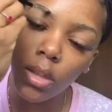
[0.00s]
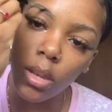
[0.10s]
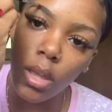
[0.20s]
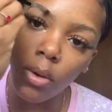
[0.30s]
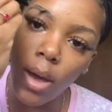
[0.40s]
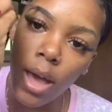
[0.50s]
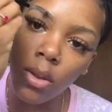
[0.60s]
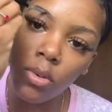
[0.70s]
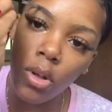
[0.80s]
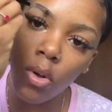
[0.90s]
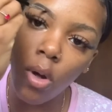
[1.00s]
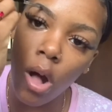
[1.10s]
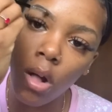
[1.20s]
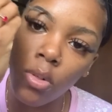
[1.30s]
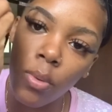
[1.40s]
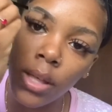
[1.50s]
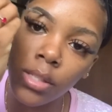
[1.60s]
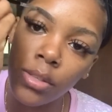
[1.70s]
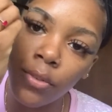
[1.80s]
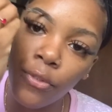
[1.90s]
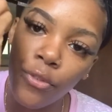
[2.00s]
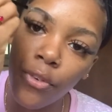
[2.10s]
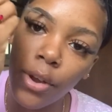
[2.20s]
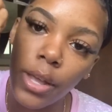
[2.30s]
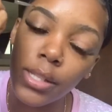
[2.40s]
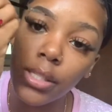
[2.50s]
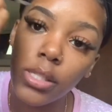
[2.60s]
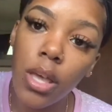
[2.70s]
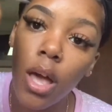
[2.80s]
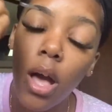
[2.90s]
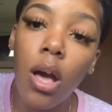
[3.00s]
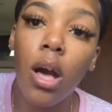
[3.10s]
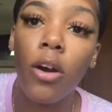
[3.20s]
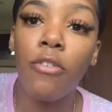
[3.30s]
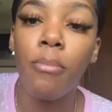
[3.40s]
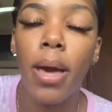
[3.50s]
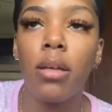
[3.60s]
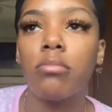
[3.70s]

Now, I don't go all the way to the front of my,